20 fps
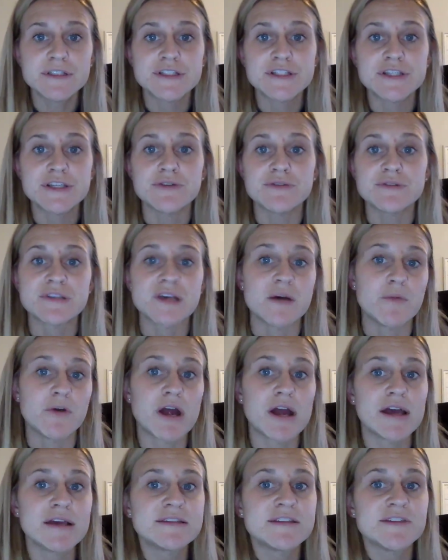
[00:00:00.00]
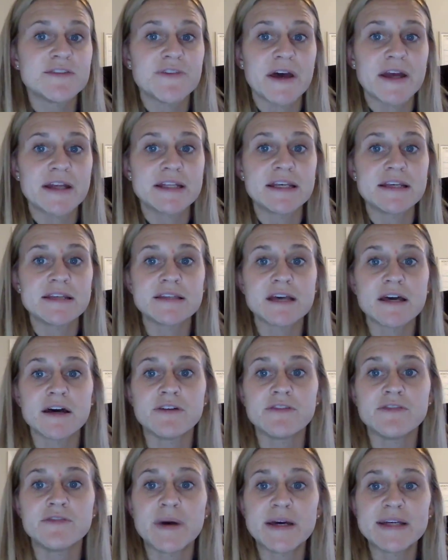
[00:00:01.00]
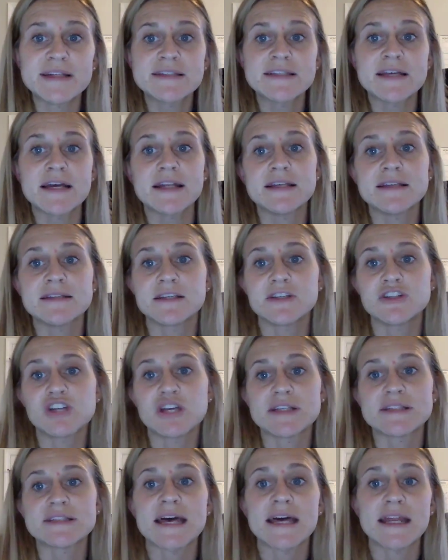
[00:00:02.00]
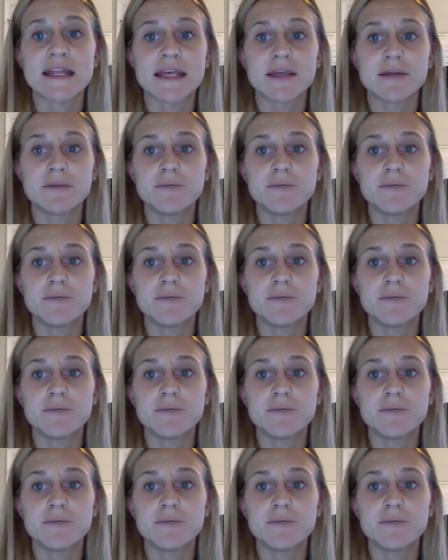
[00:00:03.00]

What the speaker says: To summarize, the findings of my study suggest that